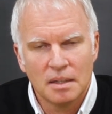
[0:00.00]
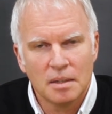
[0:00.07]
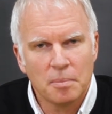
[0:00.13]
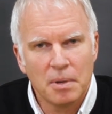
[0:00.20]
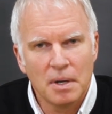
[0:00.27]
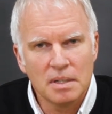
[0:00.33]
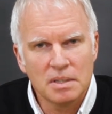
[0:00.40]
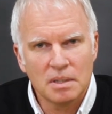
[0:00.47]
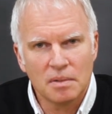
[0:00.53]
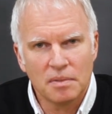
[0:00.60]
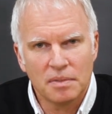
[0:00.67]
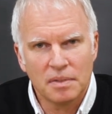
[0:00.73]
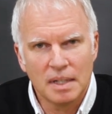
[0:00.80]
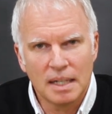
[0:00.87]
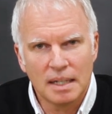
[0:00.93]
The
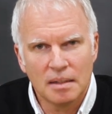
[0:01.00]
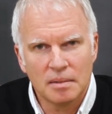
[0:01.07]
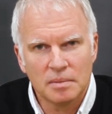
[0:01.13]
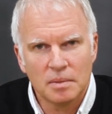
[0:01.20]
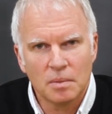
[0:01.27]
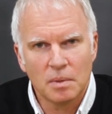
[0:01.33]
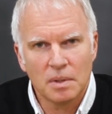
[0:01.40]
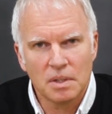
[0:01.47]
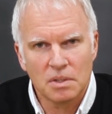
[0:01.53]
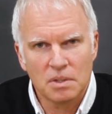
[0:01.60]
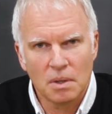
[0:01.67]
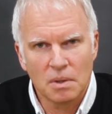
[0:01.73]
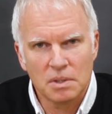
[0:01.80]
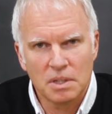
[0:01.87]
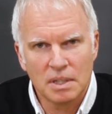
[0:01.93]
positive thing with
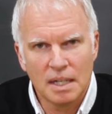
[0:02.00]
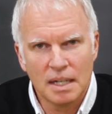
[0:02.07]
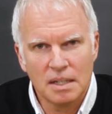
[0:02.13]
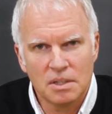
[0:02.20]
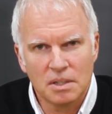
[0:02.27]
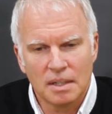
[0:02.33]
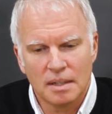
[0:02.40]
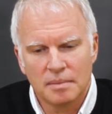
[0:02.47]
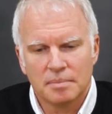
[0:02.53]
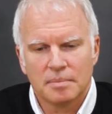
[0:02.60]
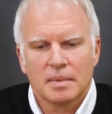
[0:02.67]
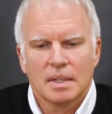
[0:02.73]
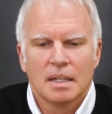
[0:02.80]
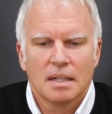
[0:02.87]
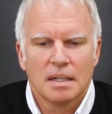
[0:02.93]
association
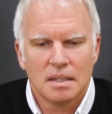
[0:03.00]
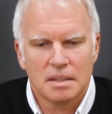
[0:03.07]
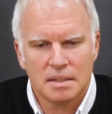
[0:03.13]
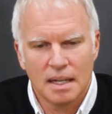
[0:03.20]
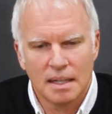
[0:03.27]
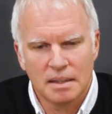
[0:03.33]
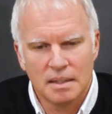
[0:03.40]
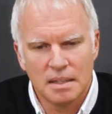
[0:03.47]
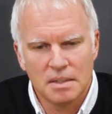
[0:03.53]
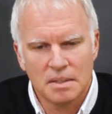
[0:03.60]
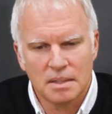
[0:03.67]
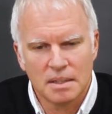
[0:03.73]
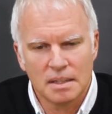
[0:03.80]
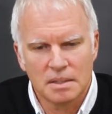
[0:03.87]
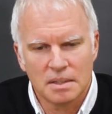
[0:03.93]
is that
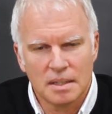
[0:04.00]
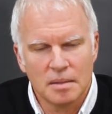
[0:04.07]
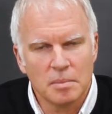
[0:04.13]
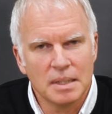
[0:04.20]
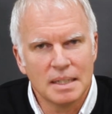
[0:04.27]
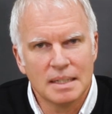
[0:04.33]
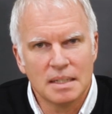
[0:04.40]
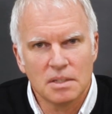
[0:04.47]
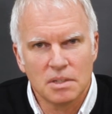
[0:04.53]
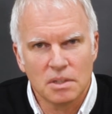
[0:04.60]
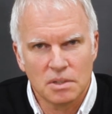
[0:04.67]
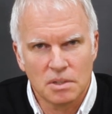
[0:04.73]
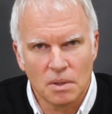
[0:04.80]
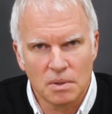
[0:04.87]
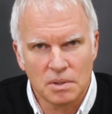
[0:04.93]
these things can be
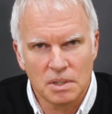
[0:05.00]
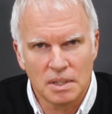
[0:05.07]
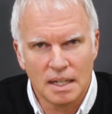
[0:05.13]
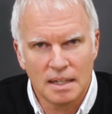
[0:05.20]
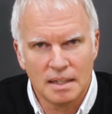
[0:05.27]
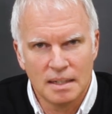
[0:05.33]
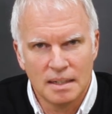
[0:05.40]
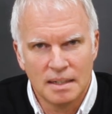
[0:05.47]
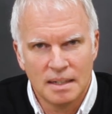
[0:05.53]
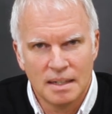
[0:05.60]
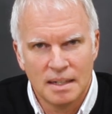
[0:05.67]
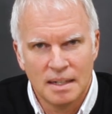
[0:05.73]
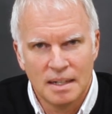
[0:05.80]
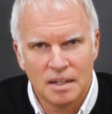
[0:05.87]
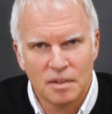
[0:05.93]
disassociated.
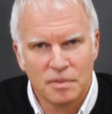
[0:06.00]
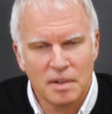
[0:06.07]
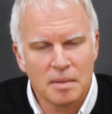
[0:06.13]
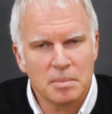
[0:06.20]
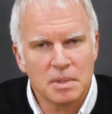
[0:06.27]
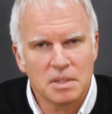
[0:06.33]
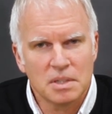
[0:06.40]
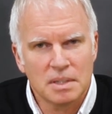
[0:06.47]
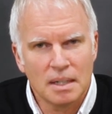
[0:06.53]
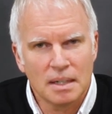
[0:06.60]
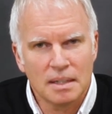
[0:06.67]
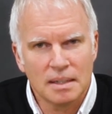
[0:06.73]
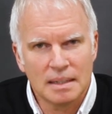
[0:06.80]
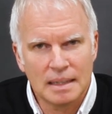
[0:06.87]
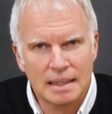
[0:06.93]
If I've been
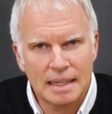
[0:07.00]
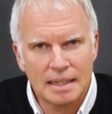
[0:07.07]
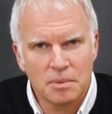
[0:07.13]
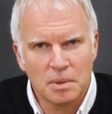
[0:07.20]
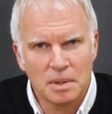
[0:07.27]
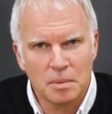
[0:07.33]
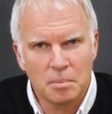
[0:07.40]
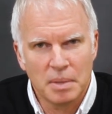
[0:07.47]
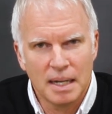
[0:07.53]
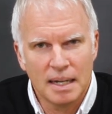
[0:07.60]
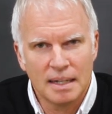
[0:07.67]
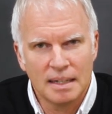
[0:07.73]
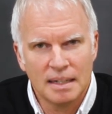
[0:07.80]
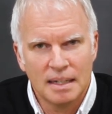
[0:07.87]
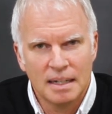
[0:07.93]
stuck in the leg with a
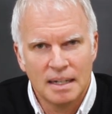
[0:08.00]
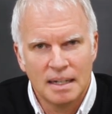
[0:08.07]
pen,